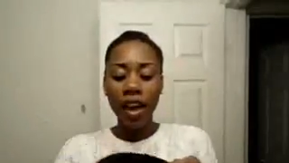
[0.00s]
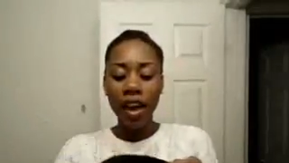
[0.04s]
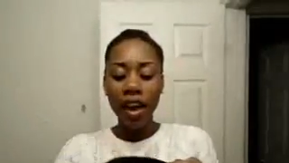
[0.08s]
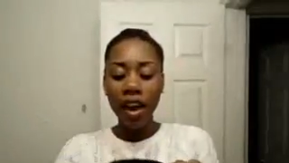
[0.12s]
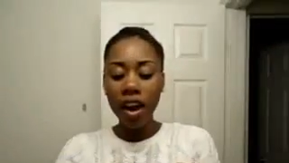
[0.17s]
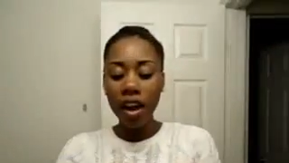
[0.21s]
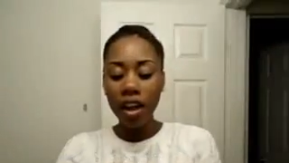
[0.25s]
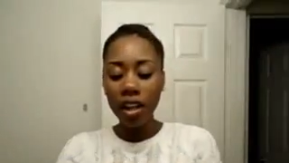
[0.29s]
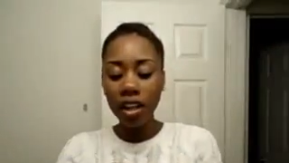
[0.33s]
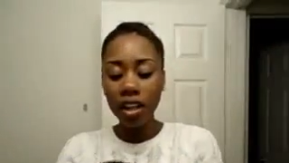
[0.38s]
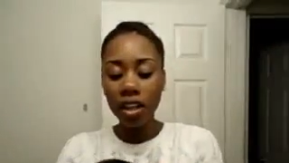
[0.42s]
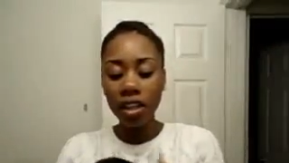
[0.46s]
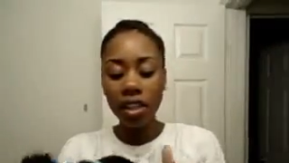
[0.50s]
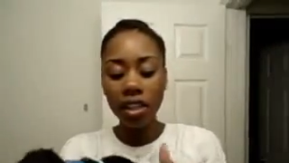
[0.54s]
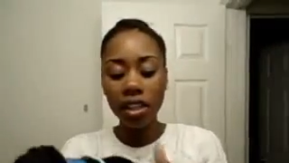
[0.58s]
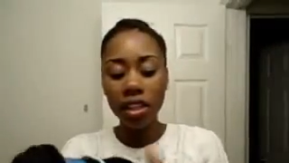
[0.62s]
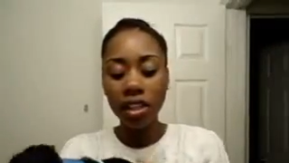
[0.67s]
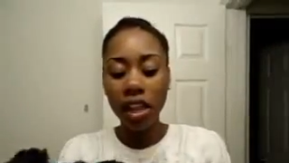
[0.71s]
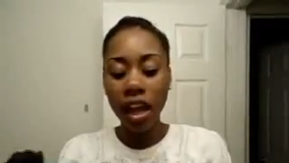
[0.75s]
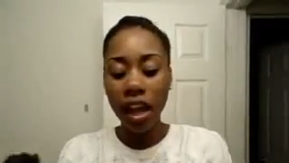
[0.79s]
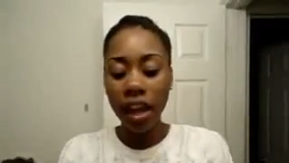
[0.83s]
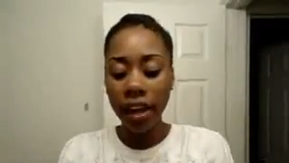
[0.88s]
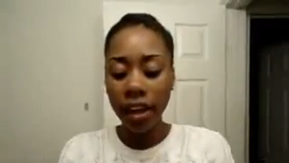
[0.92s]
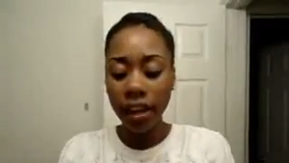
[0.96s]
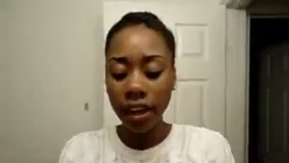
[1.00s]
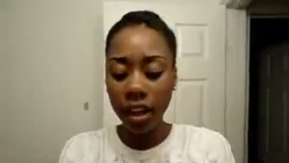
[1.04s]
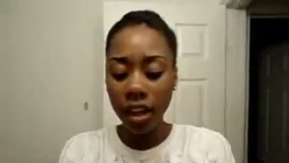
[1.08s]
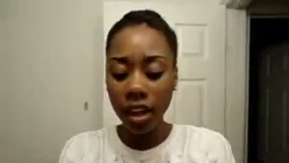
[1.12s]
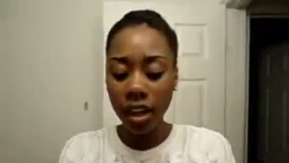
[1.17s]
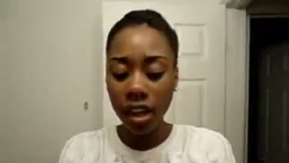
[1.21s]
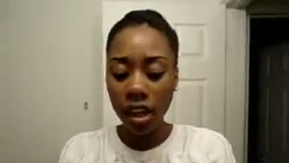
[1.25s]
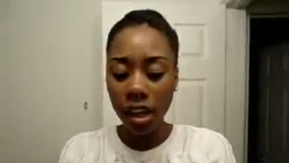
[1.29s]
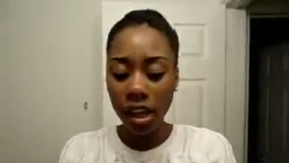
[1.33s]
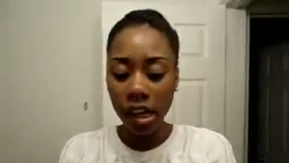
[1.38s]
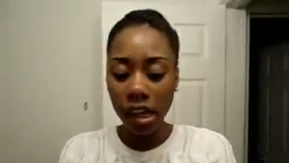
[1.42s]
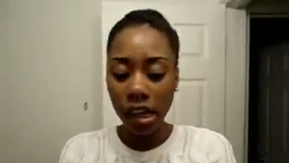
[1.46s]
hair is like
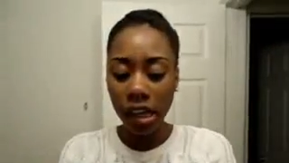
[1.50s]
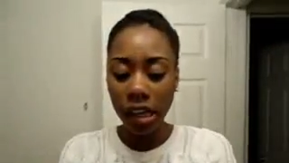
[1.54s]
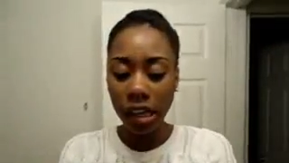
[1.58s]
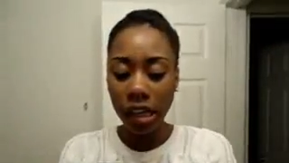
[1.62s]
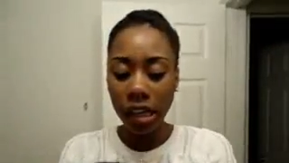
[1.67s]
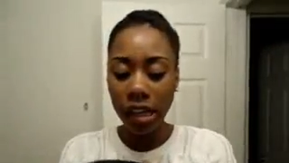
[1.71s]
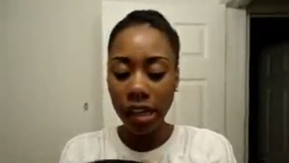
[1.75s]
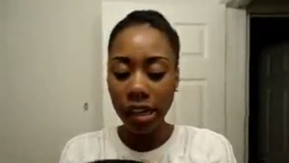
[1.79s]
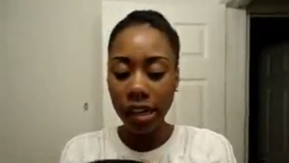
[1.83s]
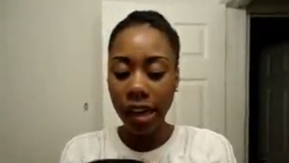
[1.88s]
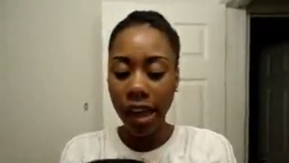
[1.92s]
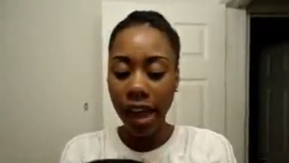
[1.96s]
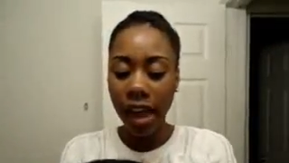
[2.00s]
a